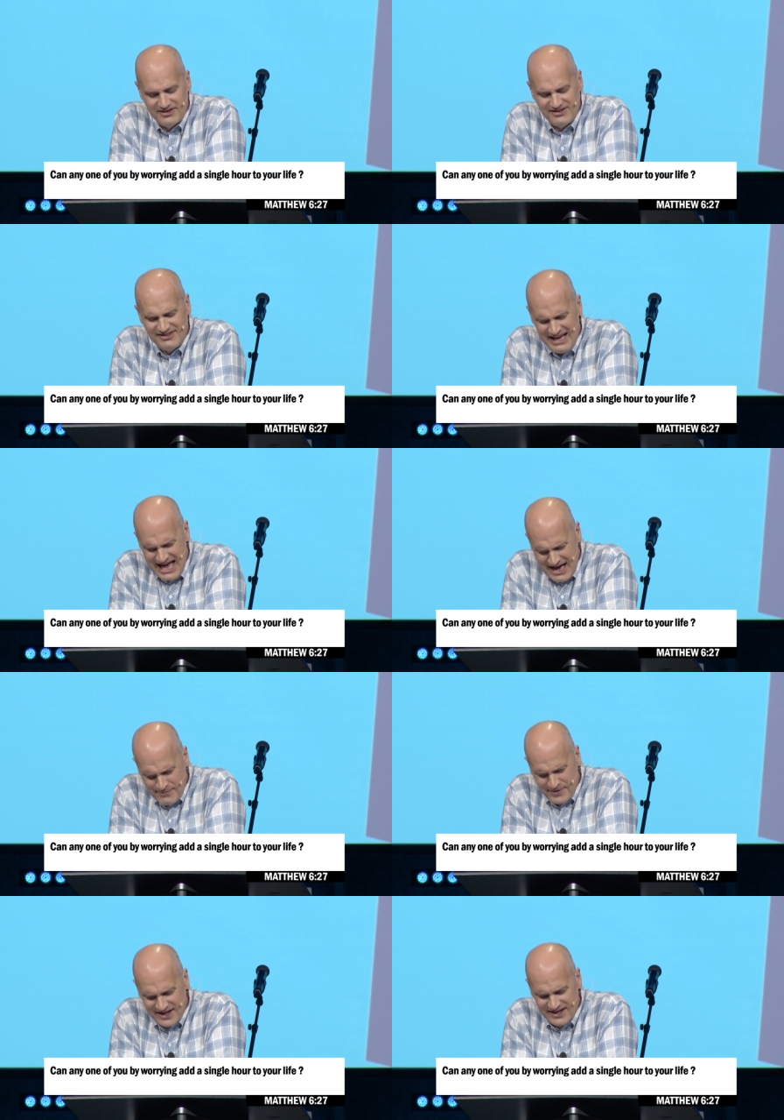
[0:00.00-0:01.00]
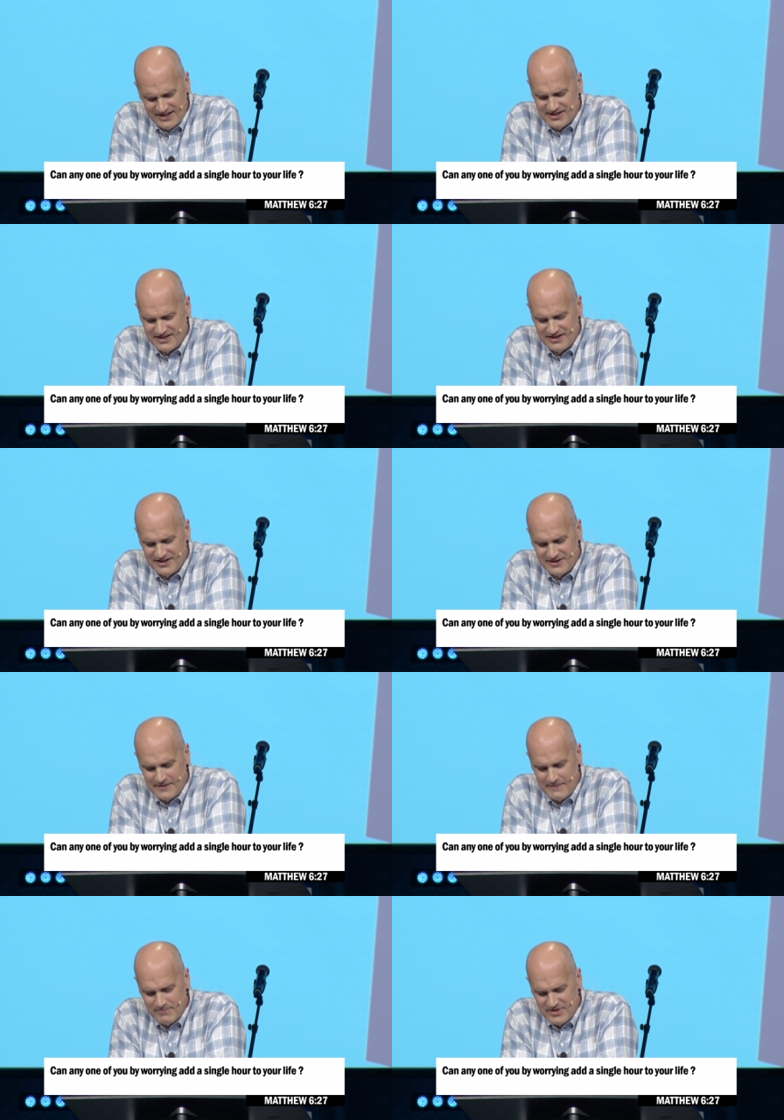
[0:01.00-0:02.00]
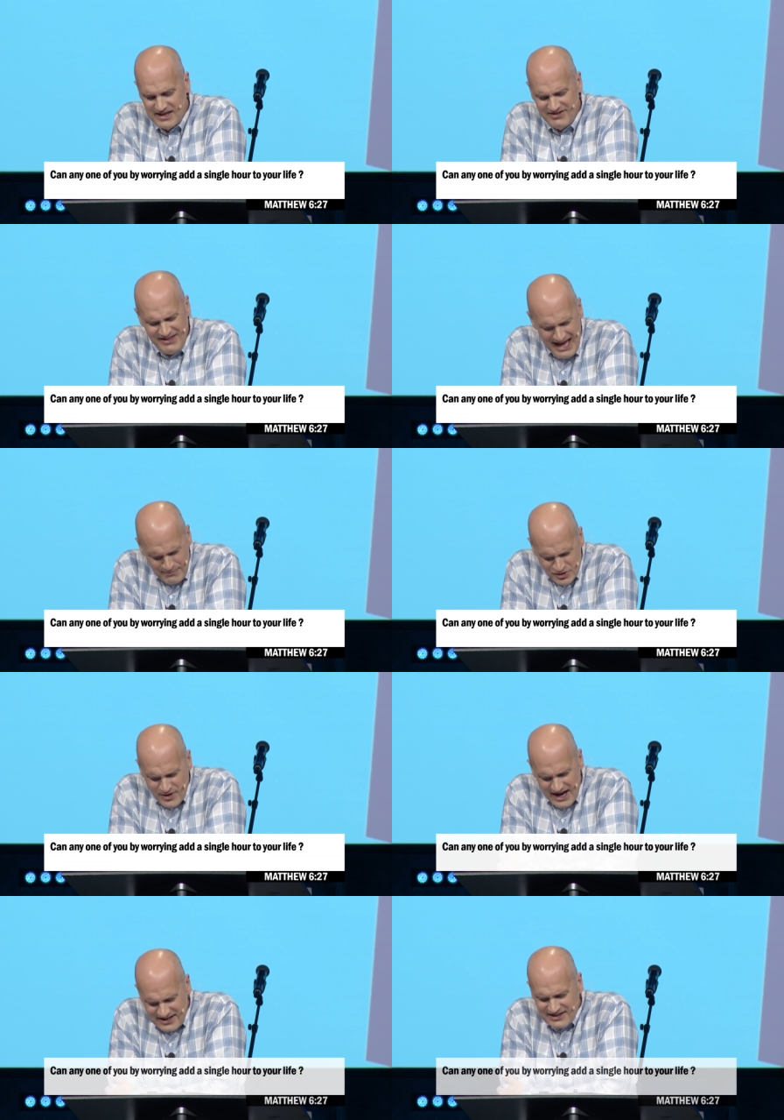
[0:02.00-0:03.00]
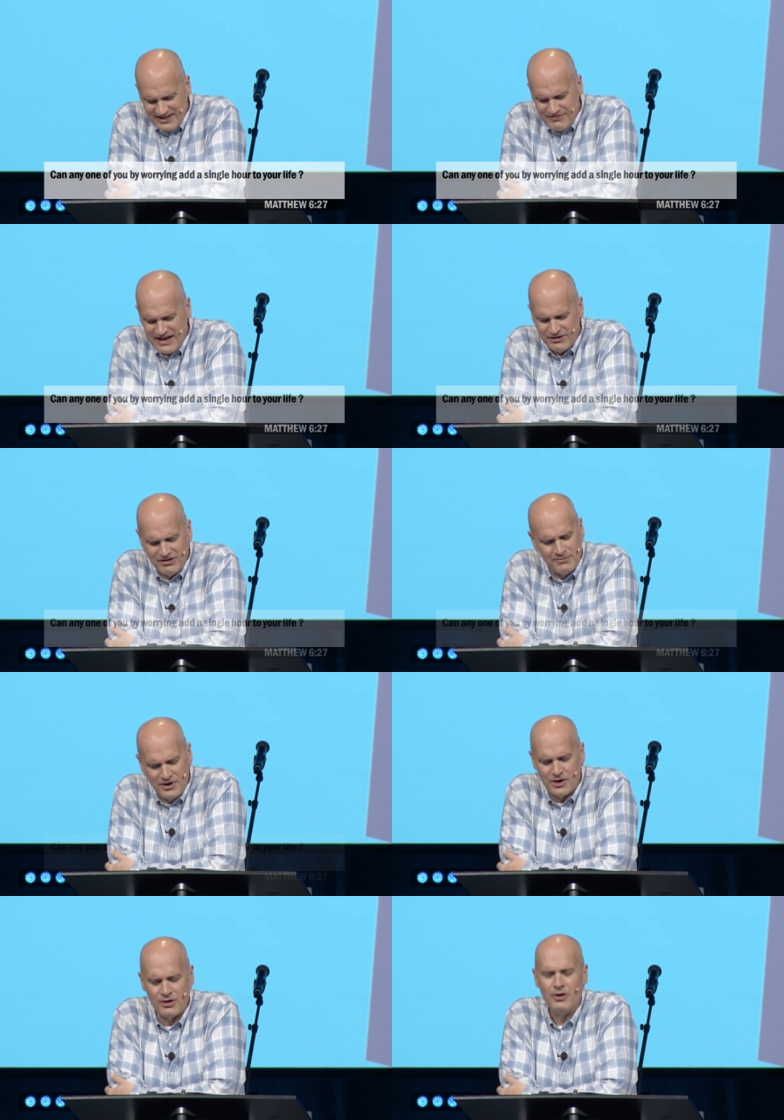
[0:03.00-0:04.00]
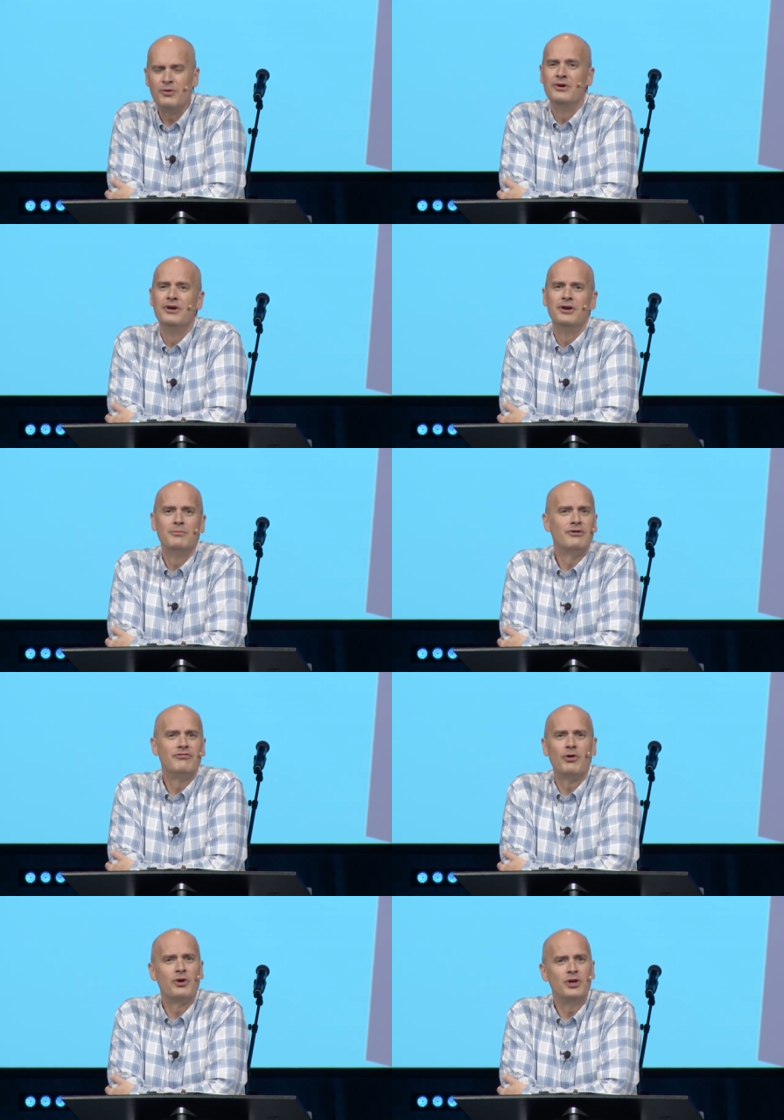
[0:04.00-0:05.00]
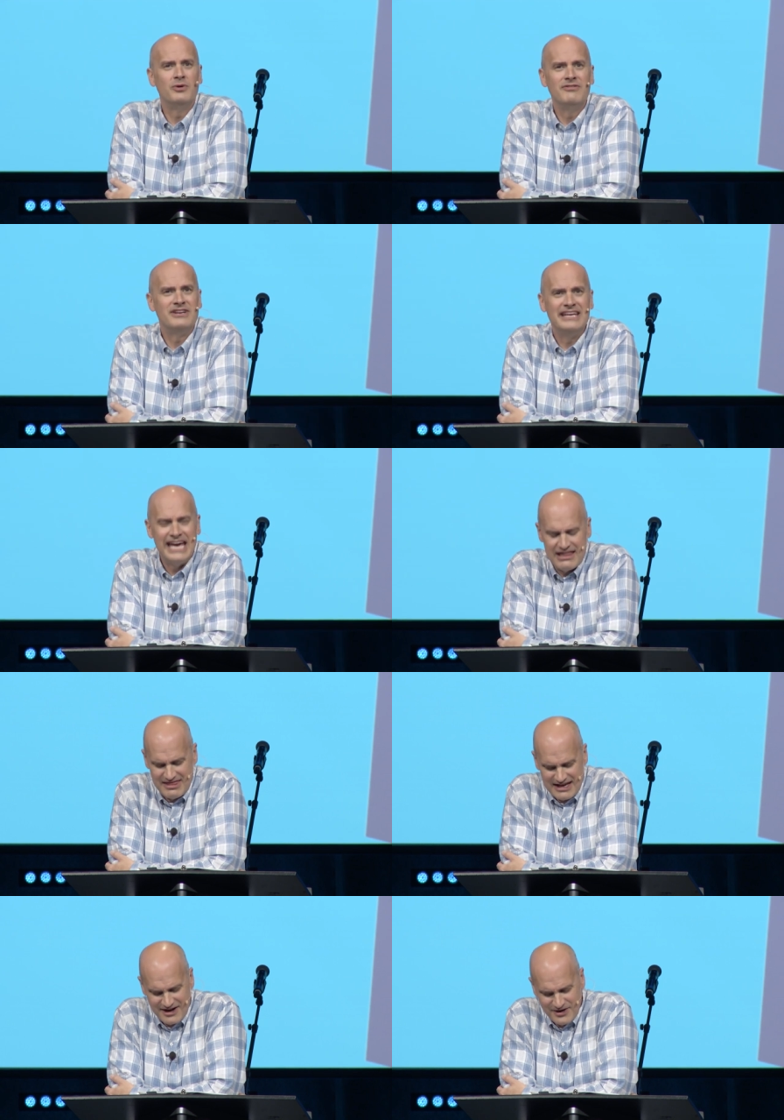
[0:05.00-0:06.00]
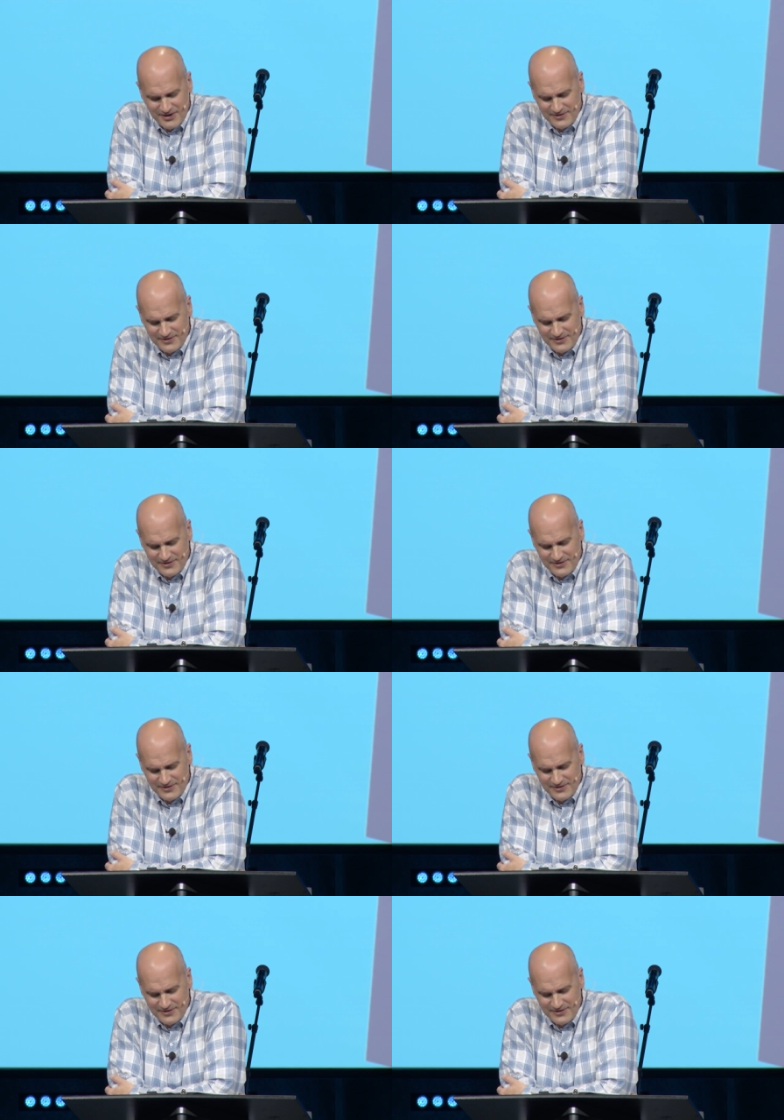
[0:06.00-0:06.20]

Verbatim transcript: Stop it. Stop trying to live out tomorrow before you even get there.